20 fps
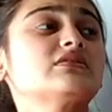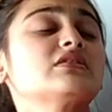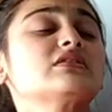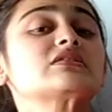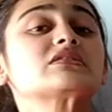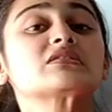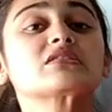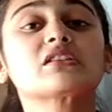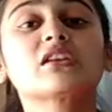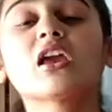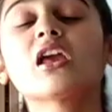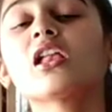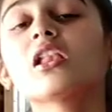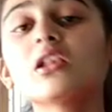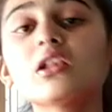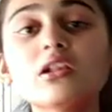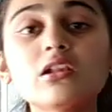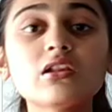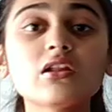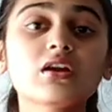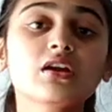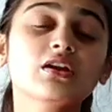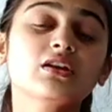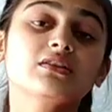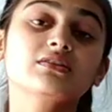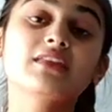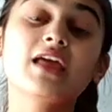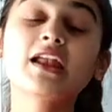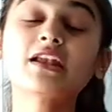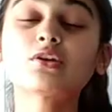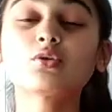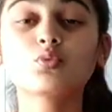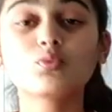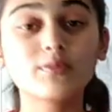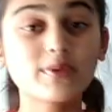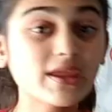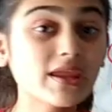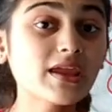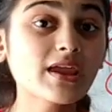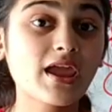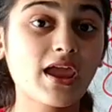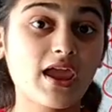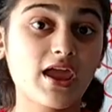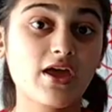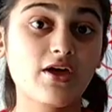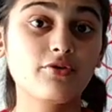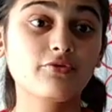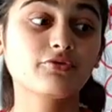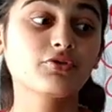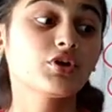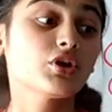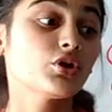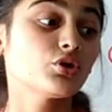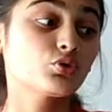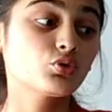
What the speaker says: the skill that we have,